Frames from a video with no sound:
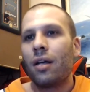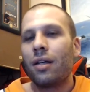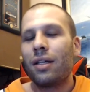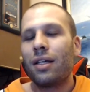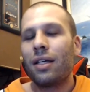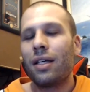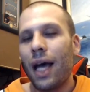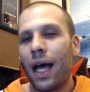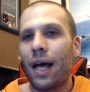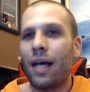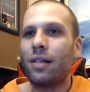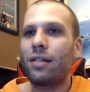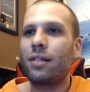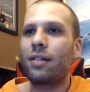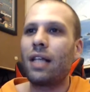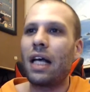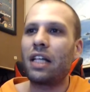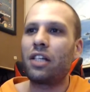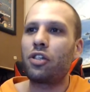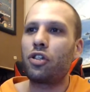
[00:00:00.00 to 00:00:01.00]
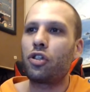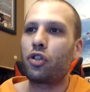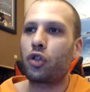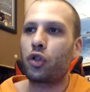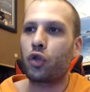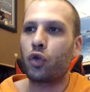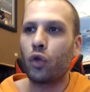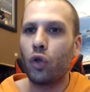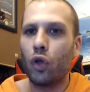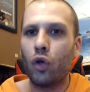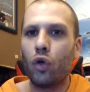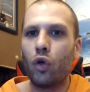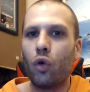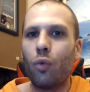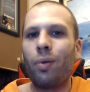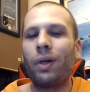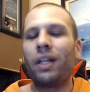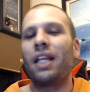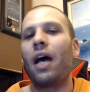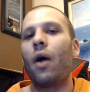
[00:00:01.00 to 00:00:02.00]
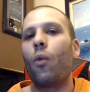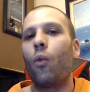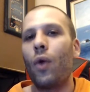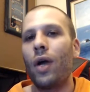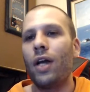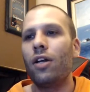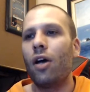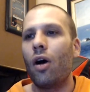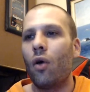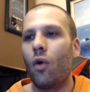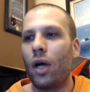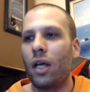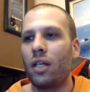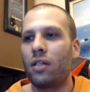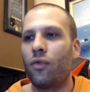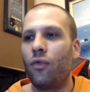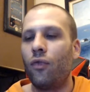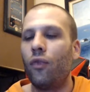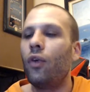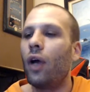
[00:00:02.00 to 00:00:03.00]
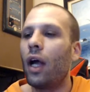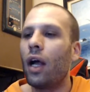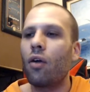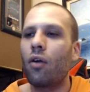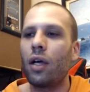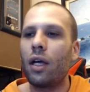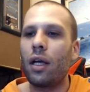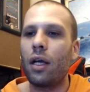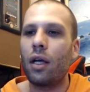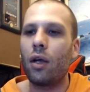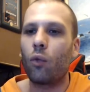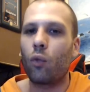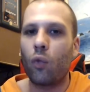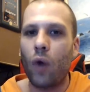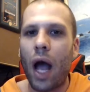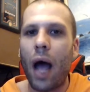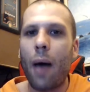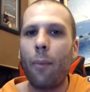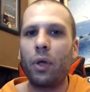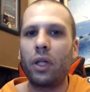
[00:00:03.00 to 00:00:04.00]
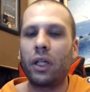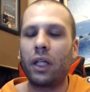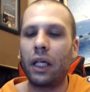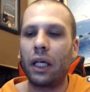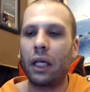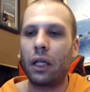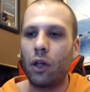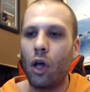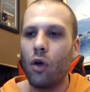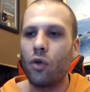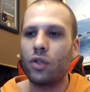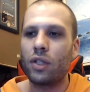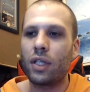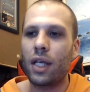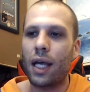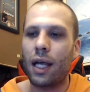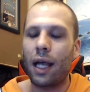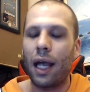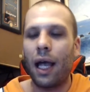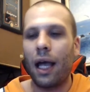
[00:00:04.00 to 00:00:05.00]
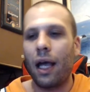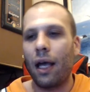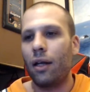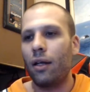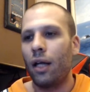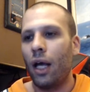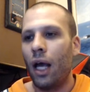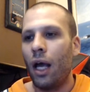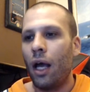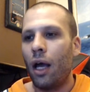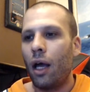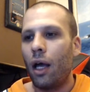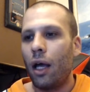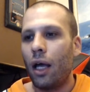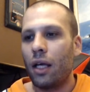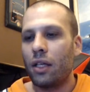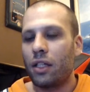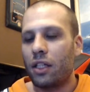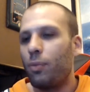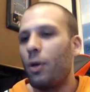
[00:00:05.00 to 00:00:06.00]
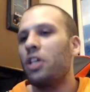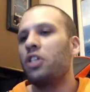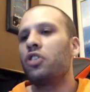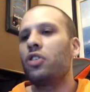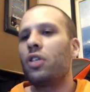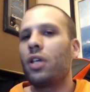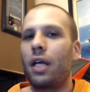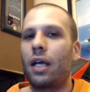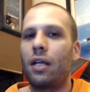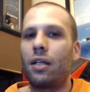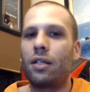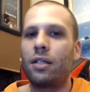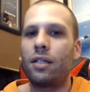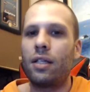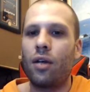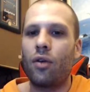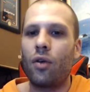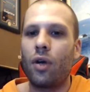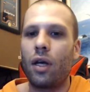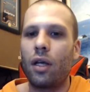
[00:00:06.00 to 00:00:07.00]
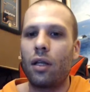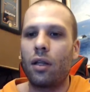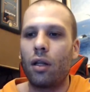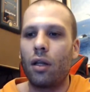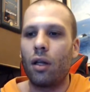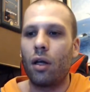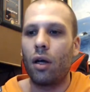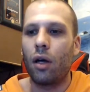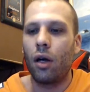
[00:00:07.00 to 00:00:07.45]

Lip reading: Yes, that's true, but that window is very rapidly closing, and especially considering,